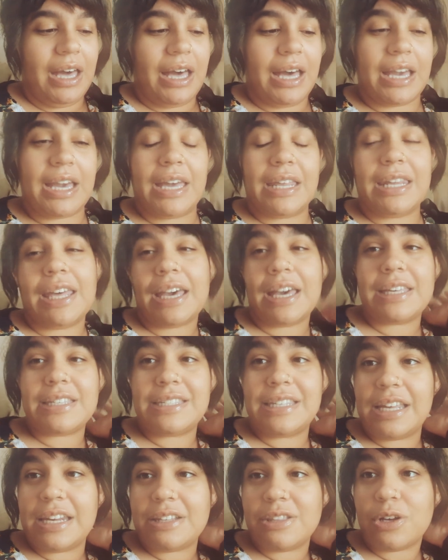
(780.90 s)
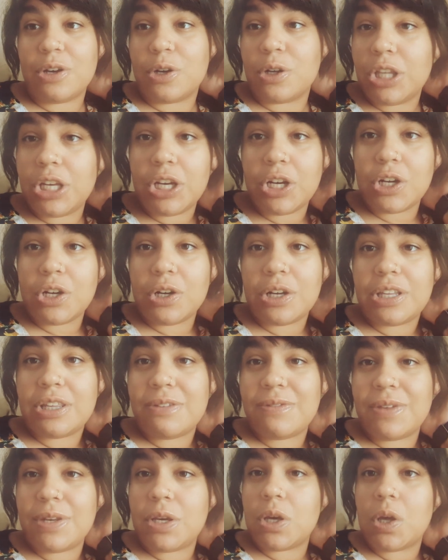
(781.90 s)
again, like I said earlier in the
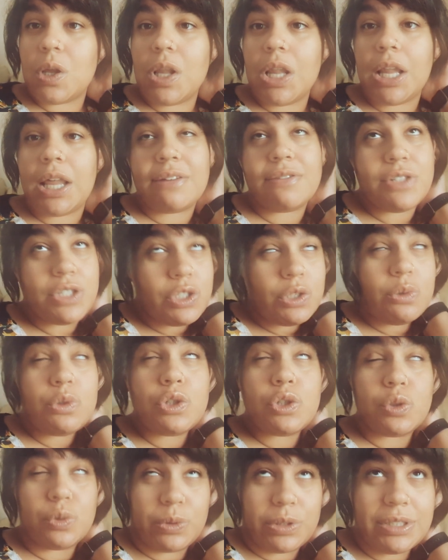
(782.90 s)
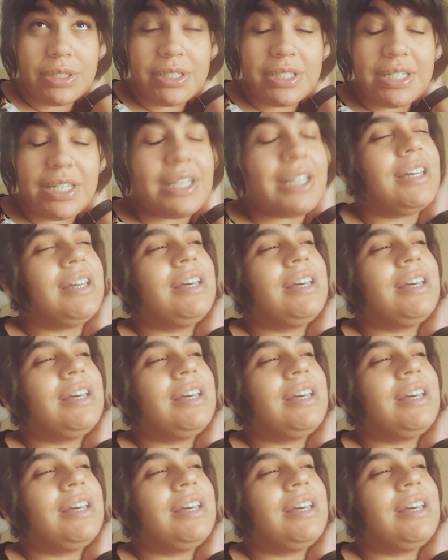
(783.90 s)
video, life's too short